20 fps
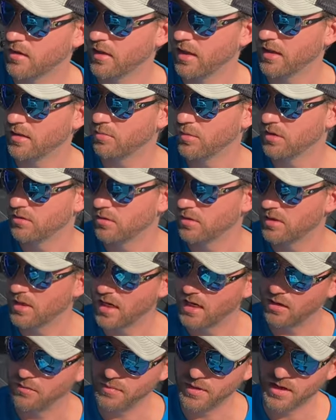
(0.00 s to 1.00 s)
Thanks, Mystery
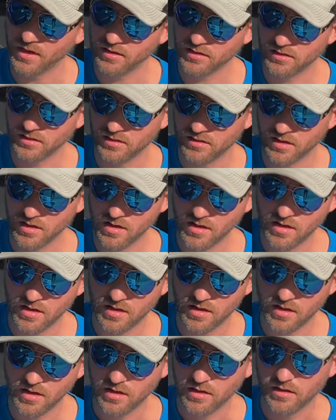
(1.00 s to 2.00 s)
Tackle Box.
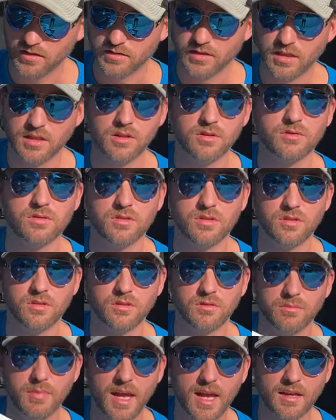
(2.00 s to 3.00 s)
Because they used
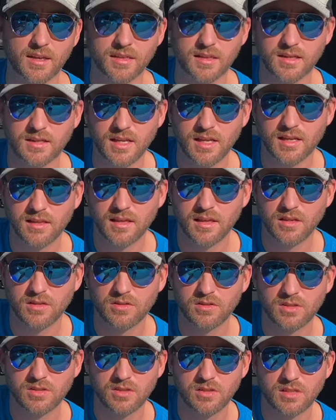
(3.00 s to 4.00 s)
to, back in the day, they
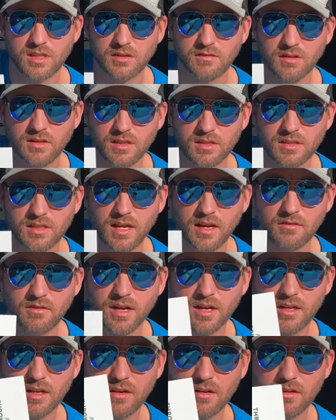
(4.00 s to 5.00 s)
used to just give you this guy
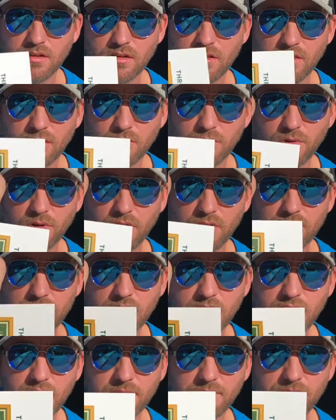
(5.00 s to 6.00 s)
right here, the one on
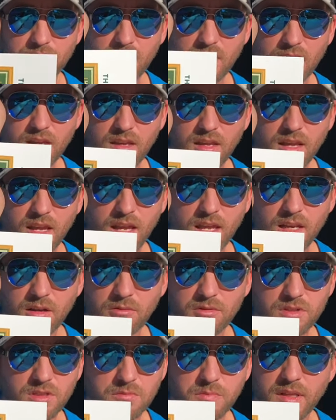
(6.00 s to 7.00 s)
top, and it
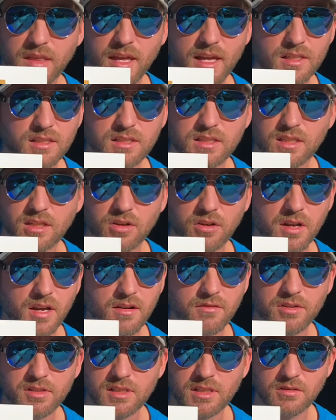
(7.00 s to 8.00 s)
would just be that sticker
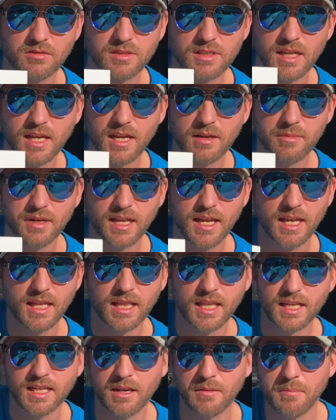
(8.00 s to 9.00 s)
every single time, and it had
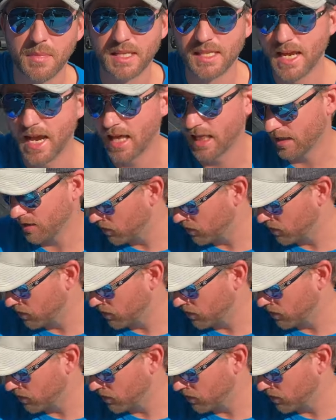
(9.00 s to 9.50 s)
like a metallic